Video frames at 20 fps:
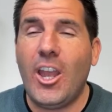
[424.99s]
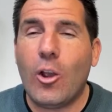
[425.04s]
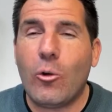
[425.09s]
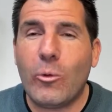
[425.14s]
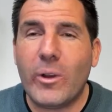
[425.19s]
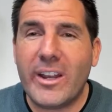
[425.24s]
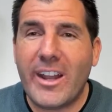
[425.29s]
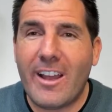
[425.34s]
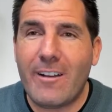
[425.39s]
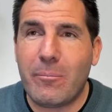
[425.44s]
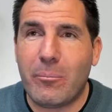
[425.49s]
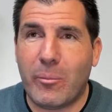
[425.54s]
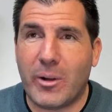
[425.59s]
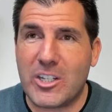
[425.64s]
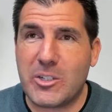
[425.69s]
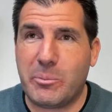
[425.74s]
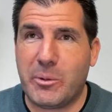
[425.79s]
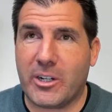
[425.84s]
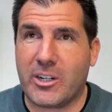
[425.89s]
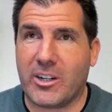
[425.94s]
We'd have
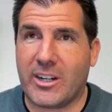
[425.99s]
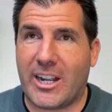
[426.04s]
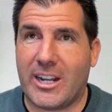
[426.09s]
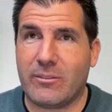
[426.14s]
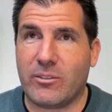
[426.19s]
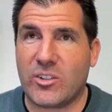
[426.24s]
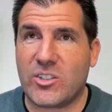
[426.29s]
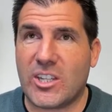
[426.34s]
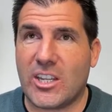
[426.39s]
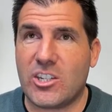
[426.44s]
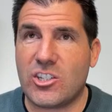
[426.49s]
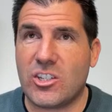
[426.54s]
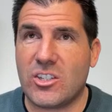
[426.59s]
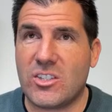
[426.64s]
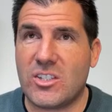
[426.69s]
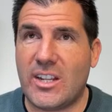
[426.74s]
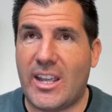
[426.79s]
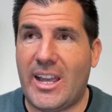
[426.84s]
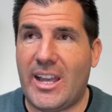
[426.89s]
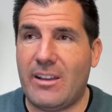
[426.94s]
much bigger
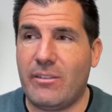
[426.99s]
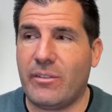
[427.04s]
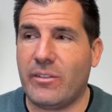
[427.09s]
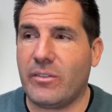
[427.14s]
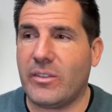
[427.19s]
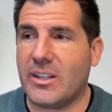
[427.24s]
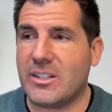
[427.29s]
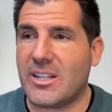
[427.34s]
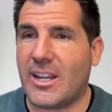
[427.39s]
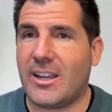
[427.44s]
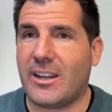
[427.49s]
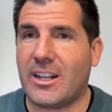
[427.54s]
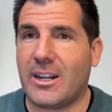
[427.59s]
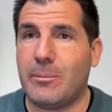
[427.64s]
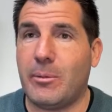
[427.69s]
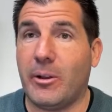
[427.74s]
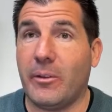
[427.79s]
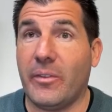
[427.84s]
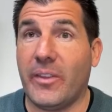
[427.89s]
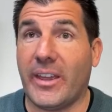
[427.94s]
conversations to have than talking
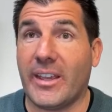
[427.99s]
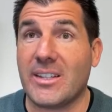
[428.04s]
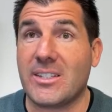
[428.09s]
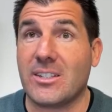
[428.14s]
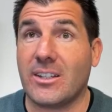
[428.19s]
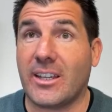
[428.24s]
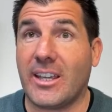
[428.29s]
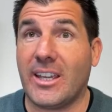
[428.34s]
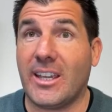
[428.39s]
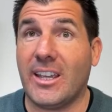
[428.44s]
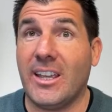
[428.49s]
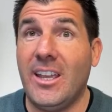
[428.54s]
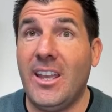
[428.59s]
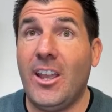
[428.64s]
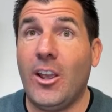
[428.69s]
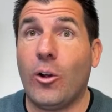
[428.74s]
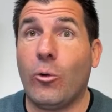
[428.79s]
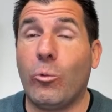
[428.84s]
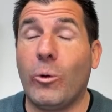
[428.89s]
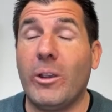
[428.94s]
about this, okay?
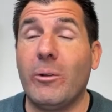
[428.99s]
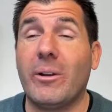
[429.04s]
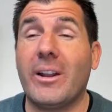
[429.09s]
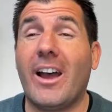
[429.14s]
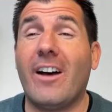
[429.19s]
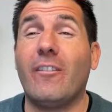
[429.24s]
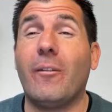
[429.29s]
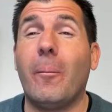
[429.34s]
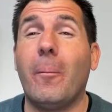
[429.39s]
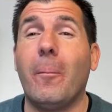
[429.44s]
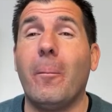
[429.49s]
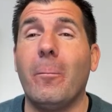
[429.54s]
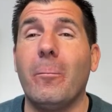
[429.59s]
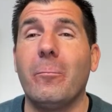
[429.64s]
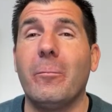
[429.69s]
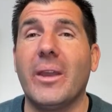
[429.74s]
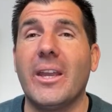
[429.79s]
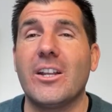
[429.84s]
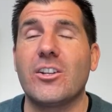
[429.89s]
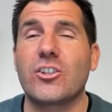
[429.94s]
We would have
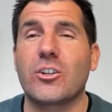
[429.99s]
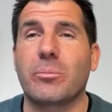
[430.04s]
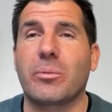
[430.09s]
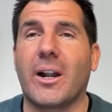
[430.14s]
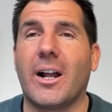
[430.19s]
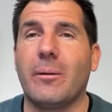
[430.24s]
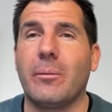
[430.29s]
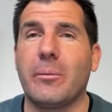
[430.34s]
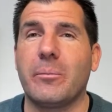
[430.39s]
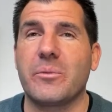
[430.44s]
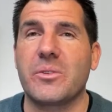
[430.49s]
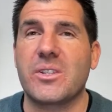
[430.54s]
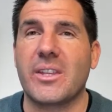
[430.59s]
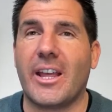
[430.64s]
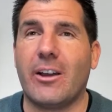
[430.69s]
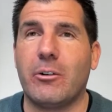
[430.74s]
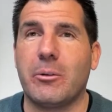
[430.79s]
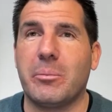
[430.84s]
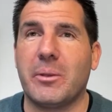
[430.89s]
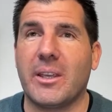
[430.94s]
major problems.
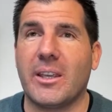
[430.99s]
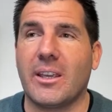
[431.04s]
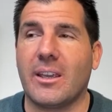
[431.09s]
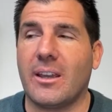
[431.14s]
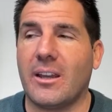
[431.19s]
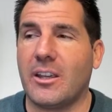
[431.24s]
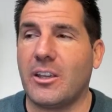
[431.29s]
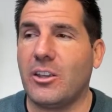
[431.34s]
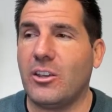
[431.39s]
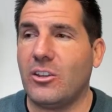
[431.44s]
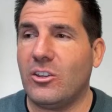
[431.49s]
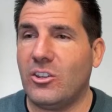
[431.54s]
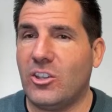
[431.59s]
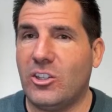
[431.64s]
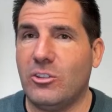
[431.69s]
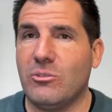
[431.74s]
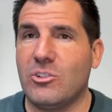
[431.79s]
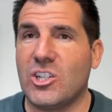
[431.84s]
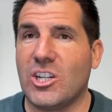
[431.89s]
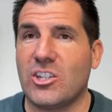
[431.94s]
That would be a
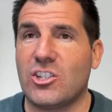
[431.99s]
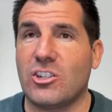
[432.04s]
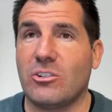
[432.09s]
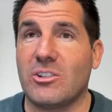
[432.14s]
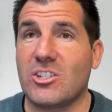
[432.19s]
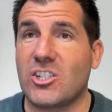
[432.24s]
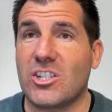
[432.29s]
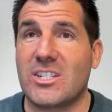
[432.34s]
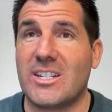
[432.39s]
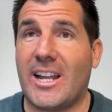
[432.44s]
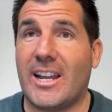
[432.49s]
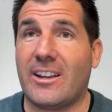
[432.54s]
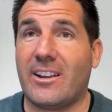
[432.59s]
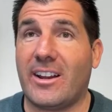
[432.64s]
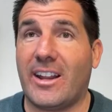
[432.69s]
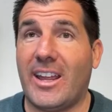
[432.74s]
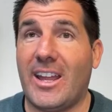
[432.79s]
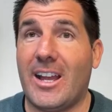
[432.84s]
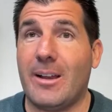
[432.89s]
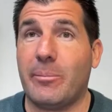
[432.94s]
huge issue. It's just not
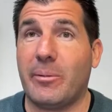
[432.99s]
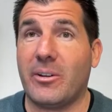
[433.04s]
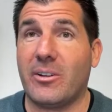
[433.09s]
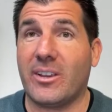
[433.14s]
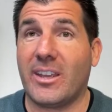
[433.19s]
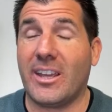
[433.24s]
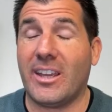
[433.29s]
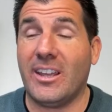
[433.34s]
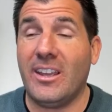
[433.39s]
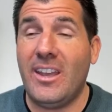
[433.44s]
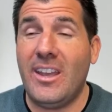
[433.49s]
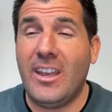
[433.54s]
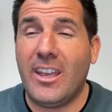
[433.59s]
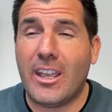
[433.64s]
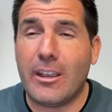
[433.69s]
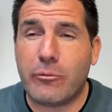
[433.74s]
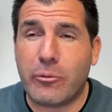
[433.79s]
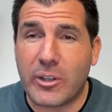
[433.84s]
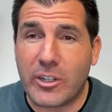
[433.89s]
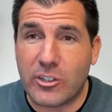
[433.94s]
going to happen, okay?
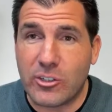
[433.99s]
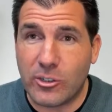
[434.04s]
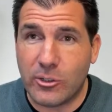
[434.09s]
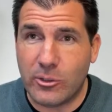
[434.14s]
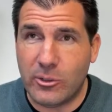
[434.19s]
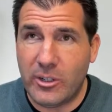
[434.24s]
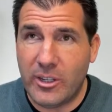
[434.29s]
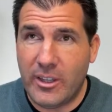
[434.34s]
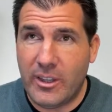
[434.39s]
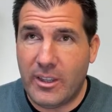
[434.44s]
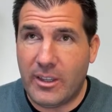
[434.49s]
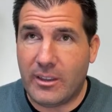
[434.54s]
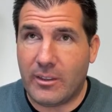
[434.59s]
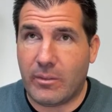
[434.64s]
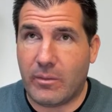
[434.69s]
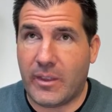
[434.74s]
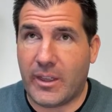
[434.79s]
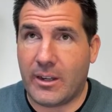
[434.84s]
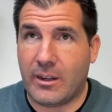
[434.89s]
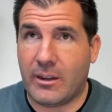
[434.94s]
If we do,
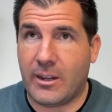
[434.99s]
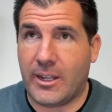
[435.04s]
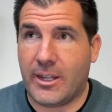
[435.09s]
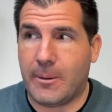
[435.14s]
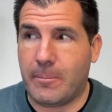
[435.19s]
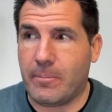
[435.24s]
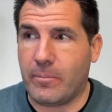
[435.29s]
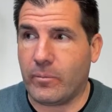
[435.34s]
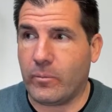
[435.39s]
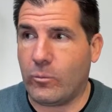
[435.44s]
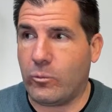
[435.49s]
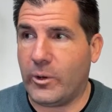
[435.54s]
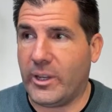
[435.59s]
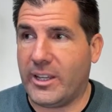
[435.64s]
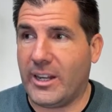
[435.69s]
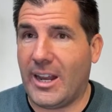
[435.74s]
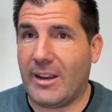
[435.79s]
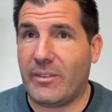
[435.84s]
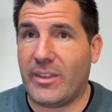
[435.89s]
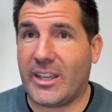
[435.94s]
then um, we
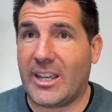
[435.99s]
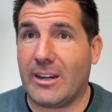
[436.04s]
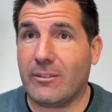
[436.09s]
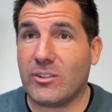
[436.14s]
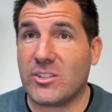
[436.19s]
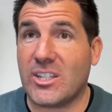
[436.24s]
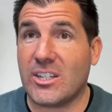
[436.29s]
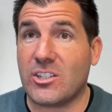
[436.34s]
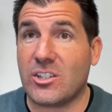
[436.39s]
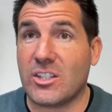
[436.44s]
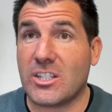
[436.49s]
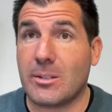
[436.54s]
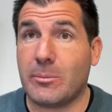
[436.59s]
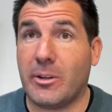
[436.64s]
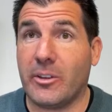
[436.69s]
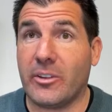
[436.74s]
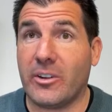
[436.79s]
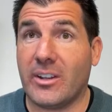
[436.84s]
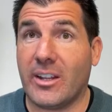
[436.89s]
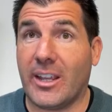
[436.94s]
can have that conversation some
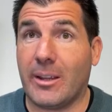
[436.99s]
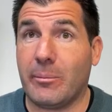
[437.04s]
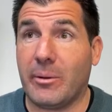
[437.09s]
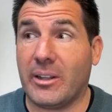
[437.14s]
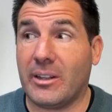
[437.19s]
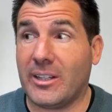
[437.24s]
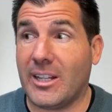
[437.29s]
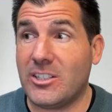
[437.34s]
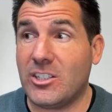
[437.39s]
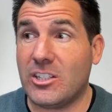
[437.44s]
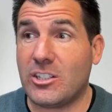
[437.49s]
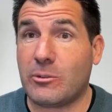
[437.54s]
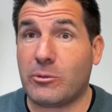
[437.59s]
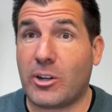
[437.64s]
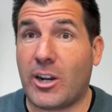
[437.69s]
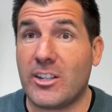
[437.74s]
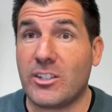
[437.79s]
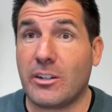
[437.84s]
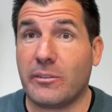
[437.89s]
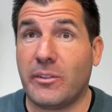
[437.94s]
other day, but let's just
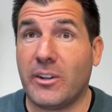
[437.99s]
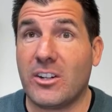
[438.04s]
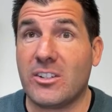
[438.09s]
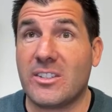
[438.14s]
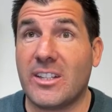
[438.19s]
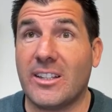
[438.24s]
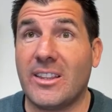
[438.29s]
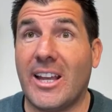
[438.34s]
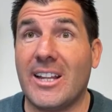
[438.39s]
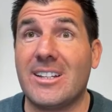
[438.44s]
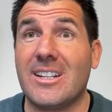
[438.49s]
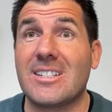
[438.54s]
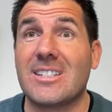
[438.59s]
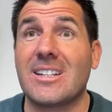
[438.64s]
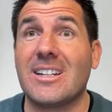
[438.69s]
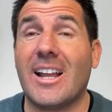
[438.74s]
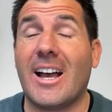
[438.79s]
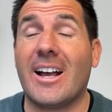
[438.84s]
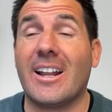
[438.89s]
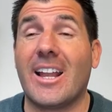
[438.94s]
cross our fingers that that does
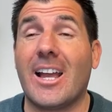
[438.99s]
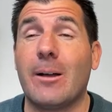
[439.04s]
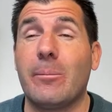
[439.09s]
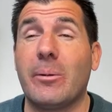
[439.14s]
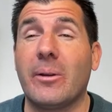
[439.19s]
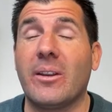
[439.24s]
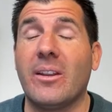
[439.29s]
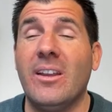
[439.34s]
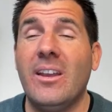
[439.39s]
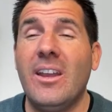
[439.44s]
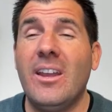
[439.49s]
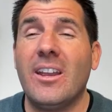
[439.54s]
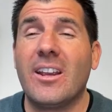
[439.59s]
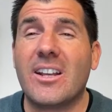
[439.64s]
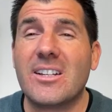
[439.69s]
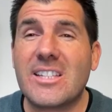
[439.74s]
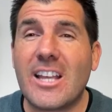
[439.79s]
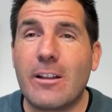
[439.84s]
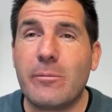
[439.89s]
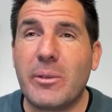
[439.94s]
not happen
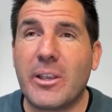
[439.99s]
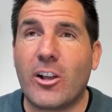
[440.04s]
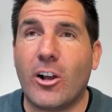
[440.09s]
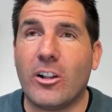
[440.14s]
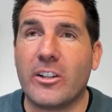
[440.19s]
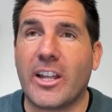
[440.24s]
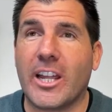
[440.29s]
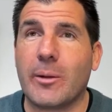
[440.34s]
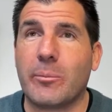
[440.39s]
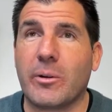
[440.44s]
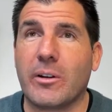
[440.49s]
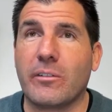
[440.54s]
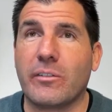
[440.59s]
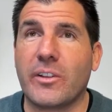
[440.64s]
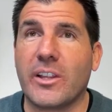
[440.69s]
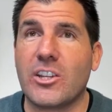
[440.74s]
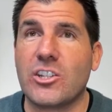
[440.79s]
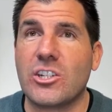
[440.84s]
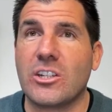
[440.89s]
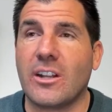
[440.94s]
because that would be called
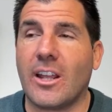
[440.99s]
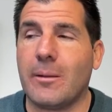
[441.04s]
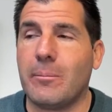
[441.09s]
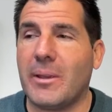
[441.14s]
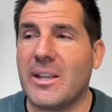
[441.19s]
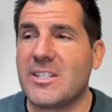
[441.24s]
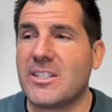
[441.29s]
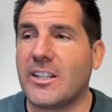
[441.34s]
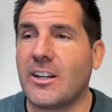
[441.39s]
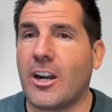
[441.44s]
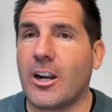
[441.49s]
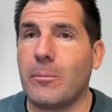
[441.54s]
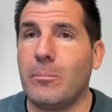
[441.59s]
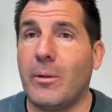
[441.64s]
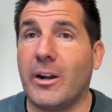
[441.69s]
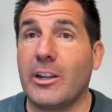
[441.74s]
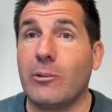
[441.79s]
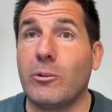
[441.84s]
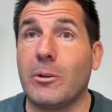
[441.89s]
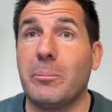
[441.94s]
hyperinflation, and basically our
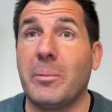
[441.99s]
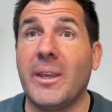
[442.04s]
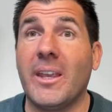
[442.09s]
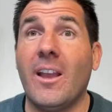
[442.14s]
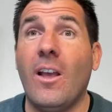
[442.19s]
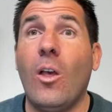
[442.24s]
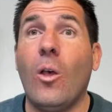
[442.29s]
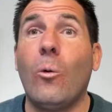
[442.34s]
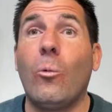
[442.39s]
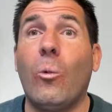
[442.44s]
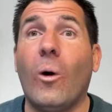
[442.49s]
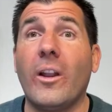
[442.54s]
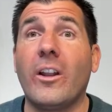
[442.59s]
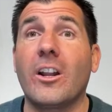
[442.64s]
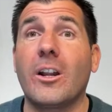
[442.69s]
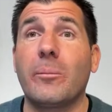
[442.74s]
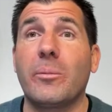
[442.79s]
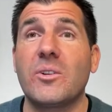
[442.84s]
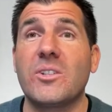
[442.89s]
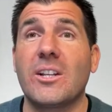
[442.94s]
money would be one
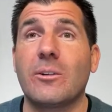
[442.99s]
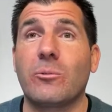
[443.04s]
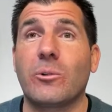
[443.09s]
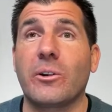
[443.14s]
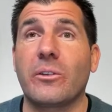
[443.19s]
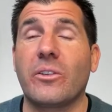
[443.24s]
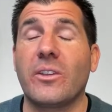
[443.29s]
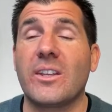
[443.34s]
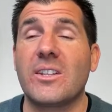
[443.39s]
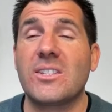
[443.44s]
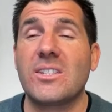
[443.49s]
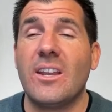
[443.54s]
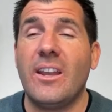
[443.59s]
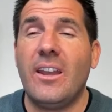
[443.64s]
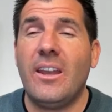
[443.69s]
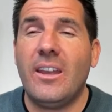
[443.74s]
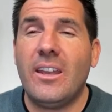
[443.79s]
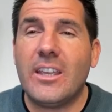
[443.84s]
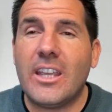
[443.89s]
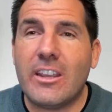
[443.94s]
hundred percent worthless,
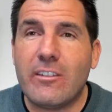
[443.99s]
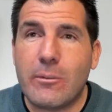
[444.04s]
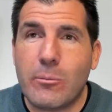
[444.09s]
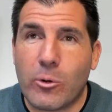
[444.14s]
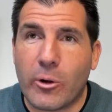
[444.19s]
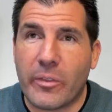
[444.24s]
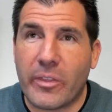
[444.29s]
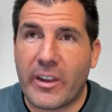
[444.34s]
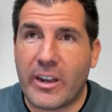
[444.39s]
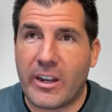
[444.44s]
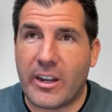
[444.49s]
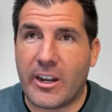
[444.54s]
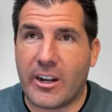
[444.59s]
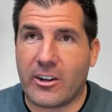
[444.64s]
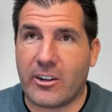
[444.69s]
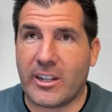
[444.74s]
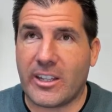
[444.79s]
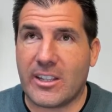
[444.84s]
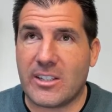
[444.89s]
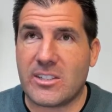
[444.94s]
even more than it
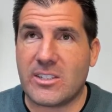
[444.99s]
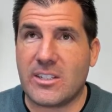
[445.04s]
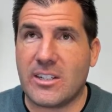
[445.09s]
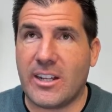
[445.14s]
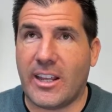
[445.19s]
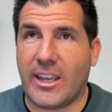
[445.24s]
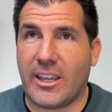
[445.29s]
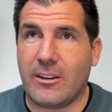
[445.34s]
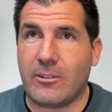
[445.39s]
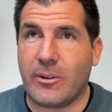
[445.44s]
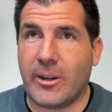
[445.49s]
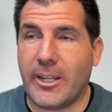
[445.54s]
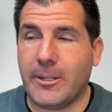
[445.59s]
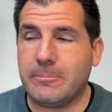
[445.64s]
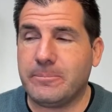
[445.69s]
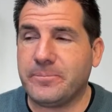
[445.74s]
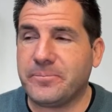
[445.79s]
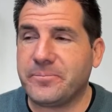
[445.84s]
already is today, right?